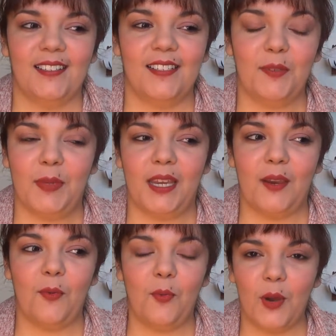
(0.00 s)
to
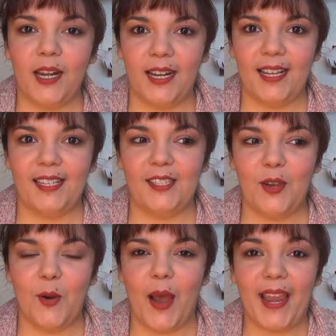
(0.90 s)
me what it is,
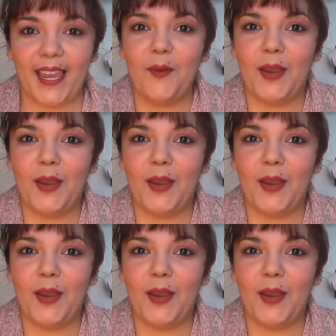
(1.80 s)
so I can't